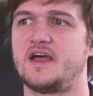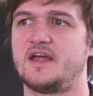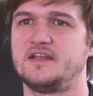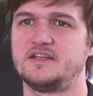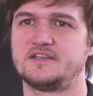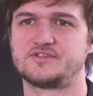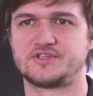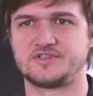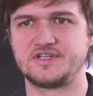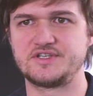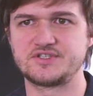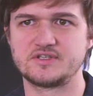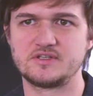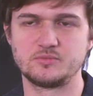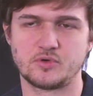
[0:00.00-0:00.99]
And in a
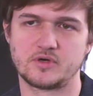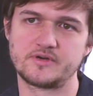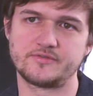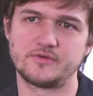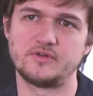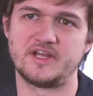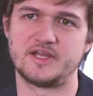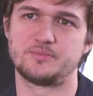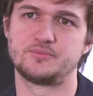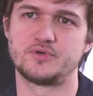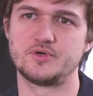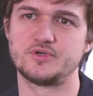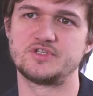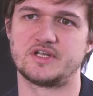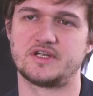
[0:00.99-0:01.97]
traditional waterfall-like
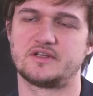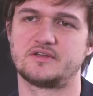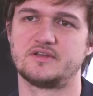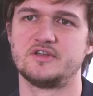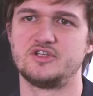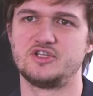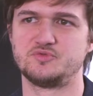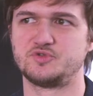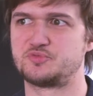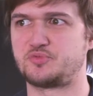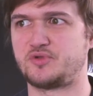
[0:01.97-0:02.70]
project, you would